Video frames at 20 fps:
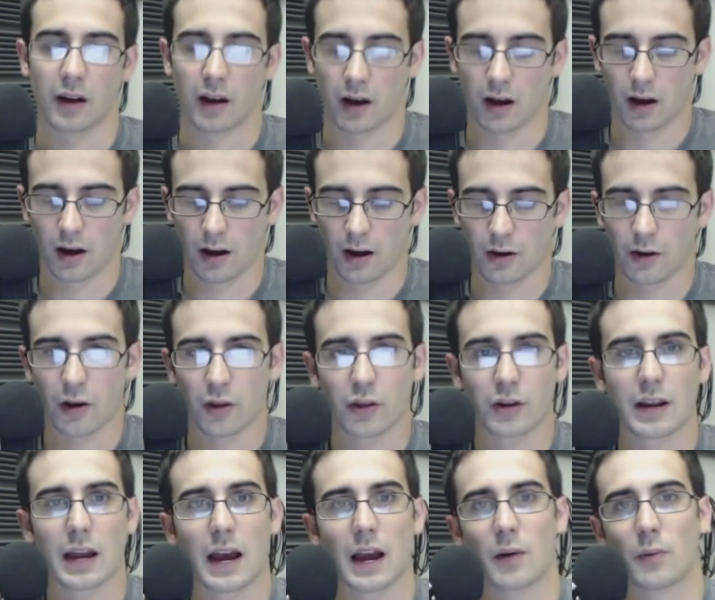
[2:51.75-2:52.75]

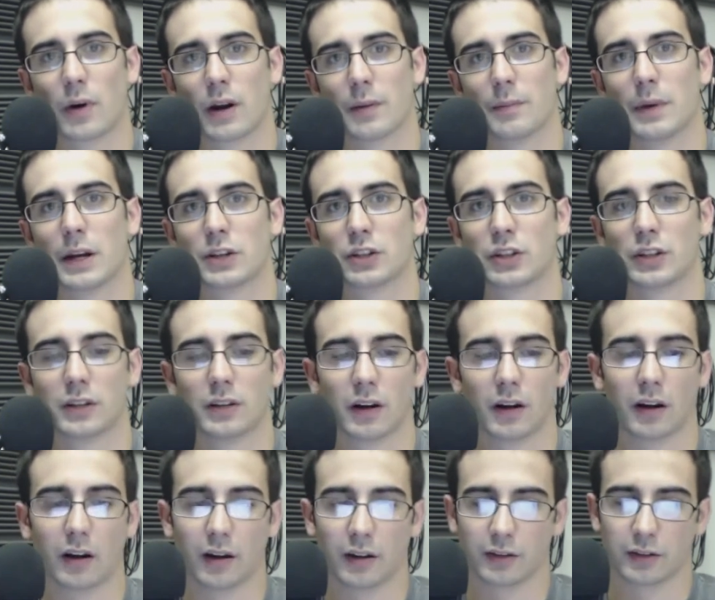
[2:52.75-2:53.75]
Another guy I want to mention,
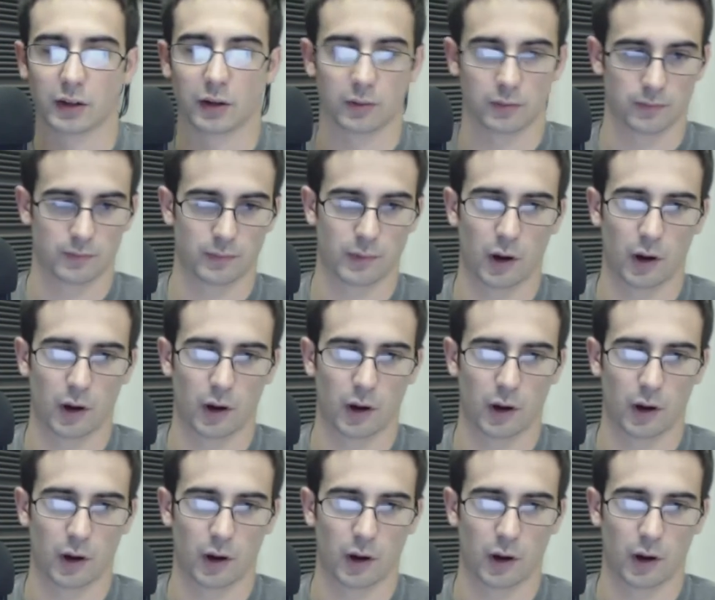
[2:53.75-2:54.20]
you know,